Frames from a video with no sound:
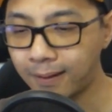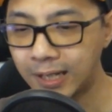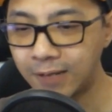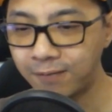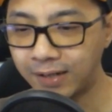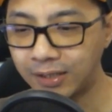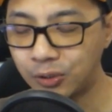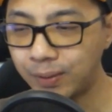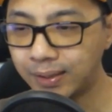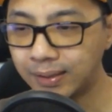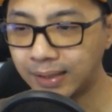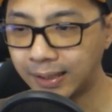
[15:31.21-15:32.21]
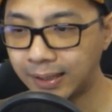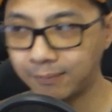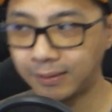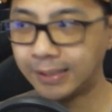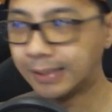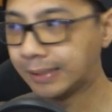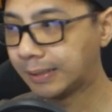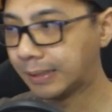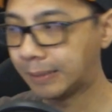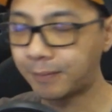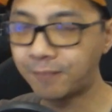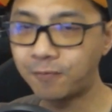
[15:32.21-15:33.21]
If I do it like in the
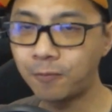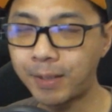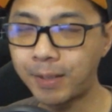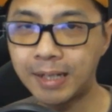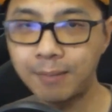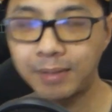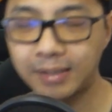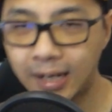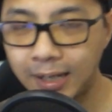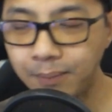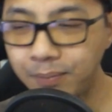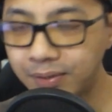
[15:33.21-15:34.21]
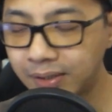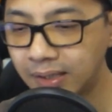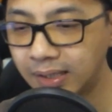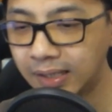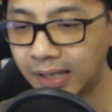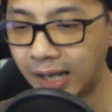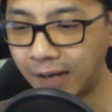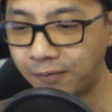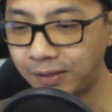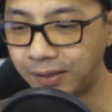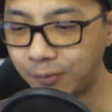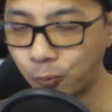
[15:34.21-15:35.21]
before pandemic times,
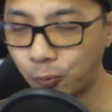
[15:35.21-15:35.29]
every